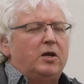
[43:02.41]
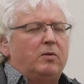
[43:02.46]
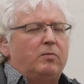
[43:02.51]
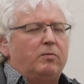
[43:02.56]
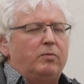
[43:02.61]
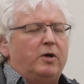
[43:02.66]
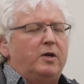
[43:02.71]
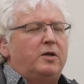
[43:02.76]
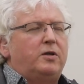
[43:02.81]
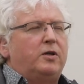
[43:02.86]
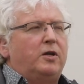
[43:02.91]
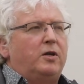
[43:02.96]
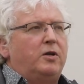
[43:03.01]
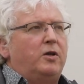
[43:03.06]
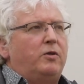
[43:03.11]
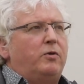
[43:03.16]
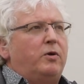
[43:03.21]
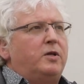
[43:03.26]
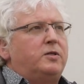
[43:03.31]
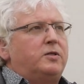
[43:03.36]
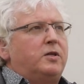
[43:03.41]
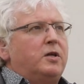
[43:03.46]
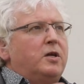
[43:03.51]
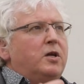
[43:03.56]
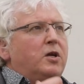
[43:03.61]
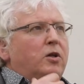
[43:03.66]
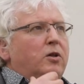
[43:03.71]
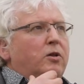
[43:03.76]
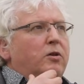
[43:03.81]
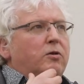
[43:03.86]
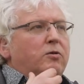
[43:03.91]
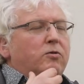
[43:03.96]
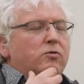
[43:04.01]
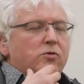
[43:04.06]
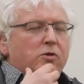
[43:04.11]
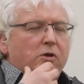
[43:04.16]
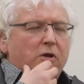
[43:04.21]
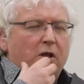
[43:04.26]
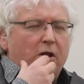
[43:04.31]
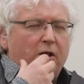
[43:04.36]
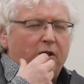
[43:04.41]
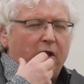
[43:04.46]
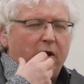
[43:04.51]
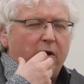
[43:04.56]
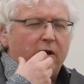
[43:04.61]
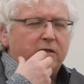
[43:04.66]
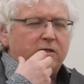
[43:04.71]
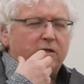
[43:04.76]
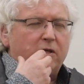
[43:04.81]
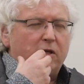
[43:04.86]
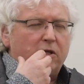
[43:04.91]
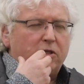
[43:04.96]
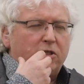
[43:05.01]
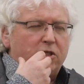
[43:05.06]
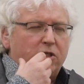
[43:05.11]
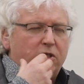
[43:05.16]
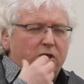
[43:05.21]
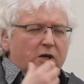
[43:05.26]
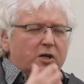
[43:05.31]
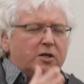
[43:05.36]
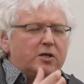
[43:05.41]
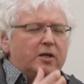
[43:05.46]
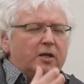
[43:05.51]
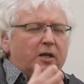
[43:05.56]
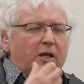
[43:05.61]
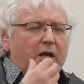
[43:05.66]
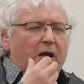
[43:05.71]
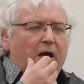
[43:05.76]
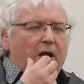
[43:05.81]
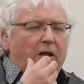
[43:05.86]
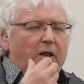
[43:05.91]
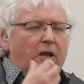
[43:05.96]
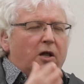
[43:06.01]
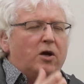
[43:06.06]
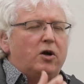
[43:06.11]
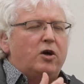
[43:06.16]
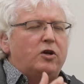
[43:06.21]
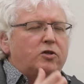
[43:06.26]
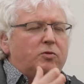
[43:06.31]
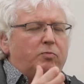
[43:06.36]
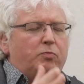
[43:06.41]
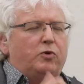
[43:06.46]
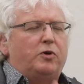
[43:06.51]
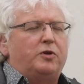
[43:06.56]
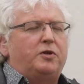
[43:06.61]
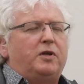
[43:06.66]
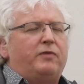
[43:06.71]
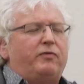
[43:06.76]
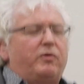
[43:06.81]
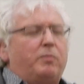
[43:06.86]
But in other words, there is certainly a large body of